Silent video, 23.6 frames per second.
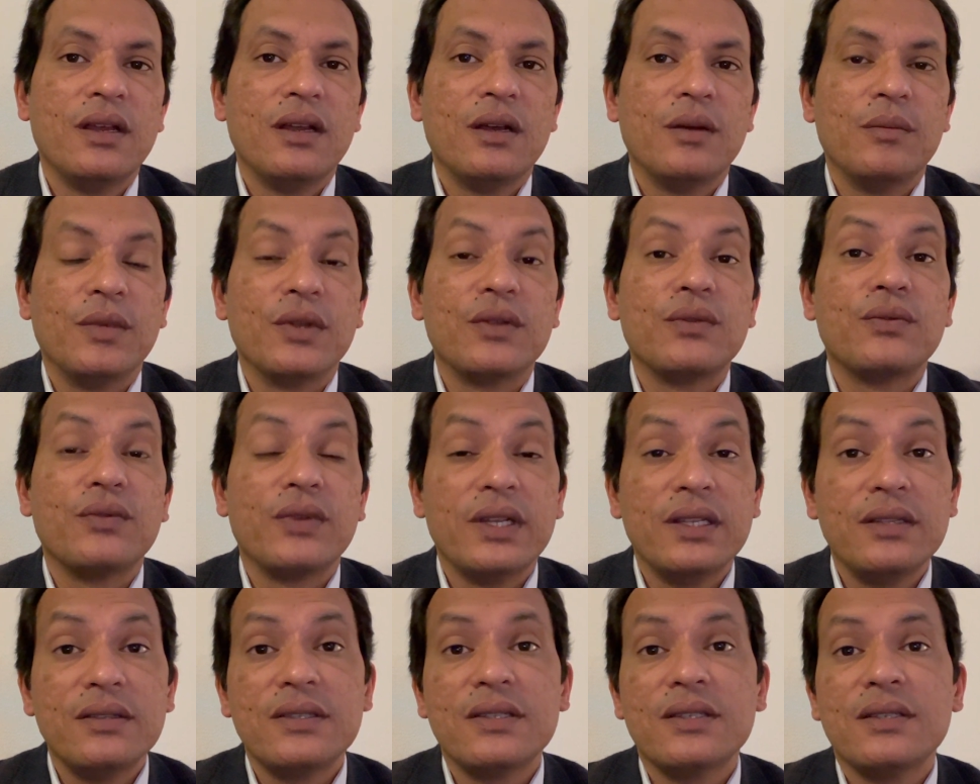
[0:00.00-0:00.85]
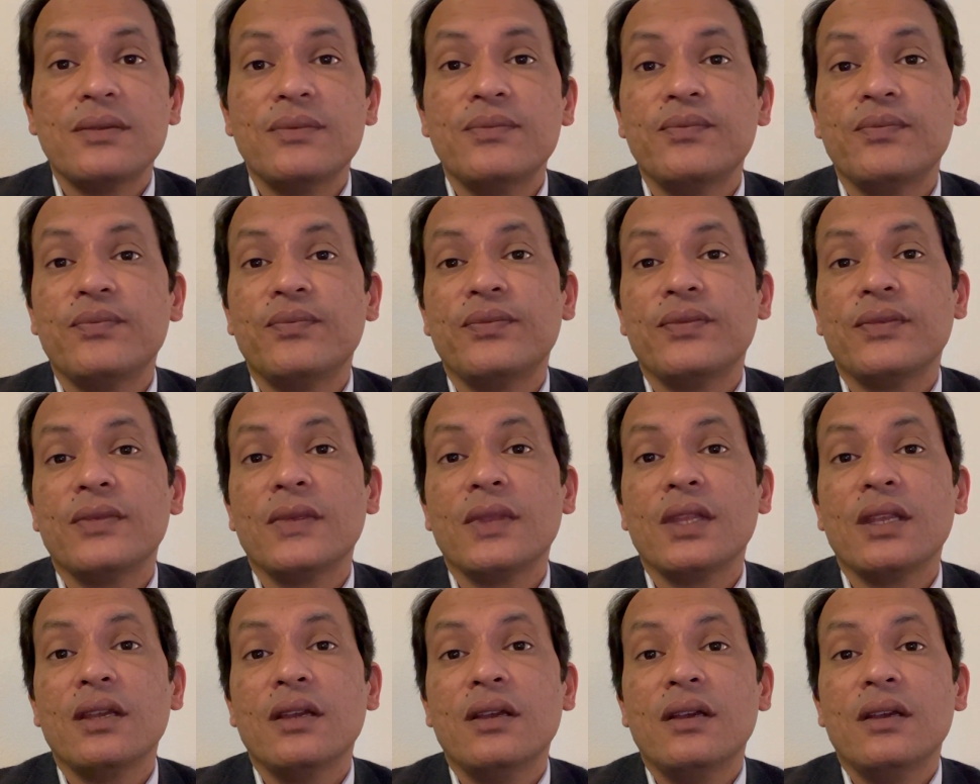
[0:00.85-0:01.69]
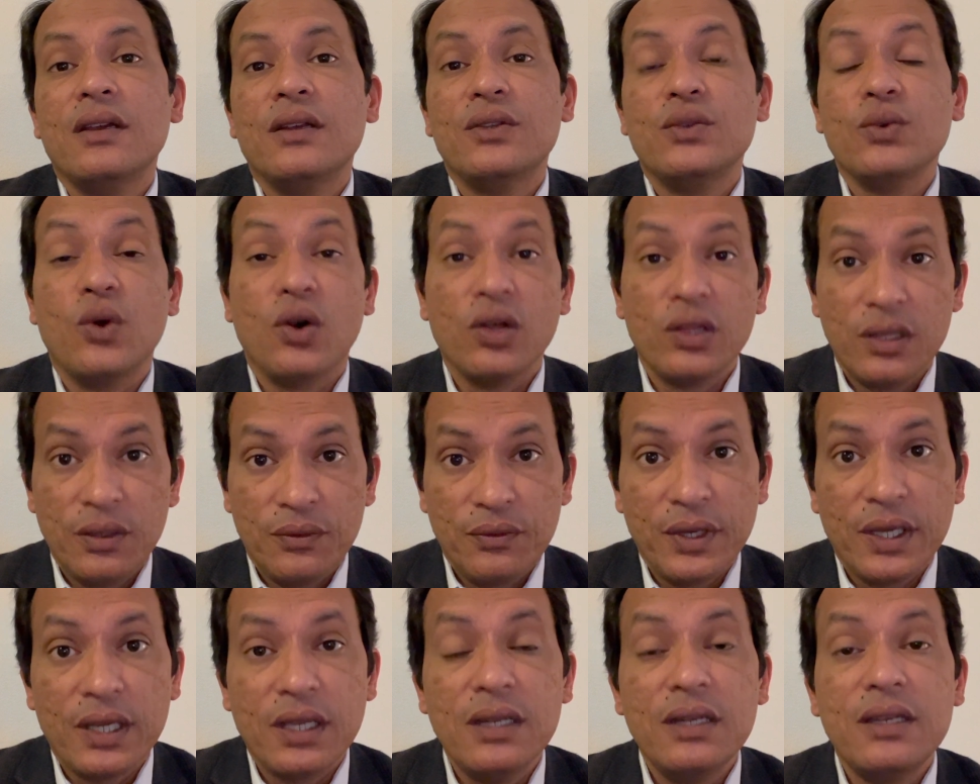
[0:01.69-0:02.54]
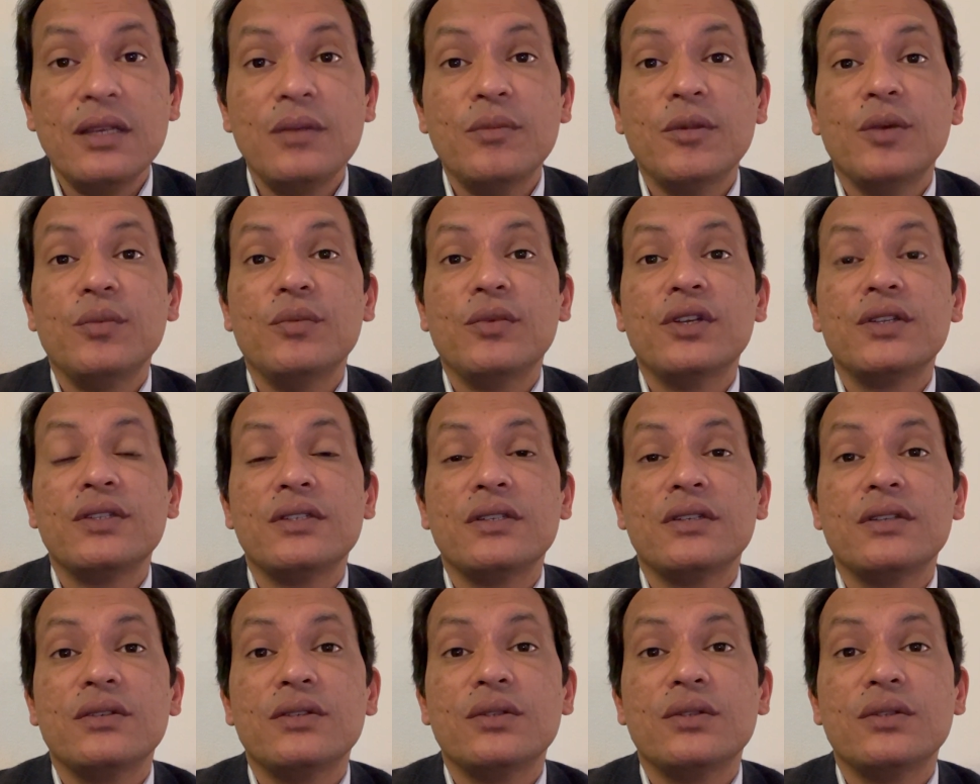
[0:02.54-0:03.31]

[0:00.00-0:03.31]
But friends, to all the faculty members,